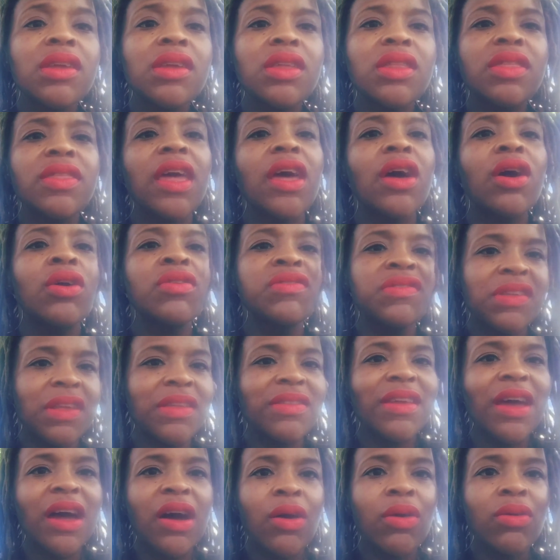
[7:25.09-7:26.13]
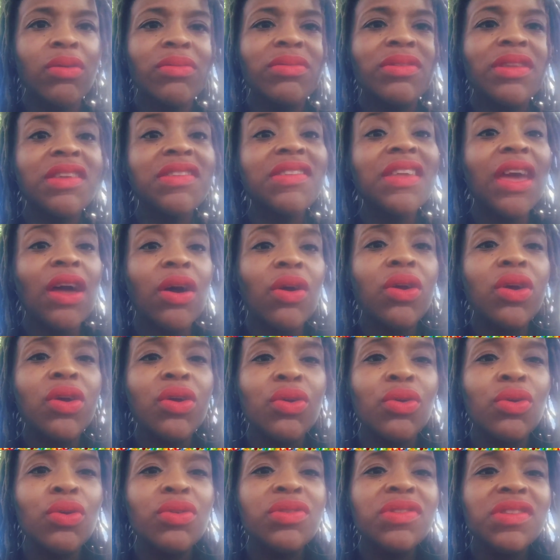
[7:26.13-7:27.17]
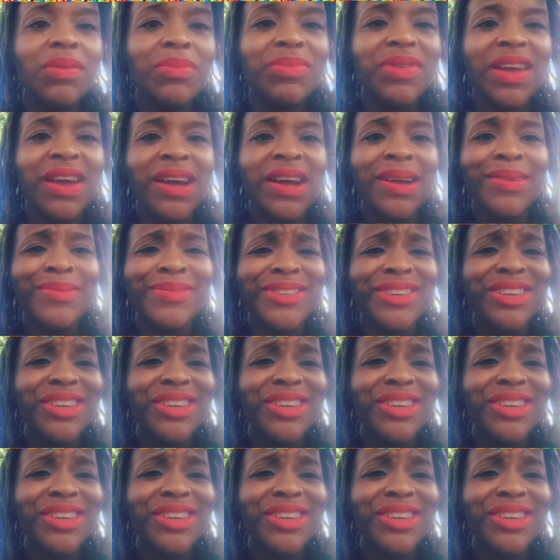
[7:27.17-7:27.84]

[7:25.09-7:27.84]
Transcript: they'll send out discount codes sometimes,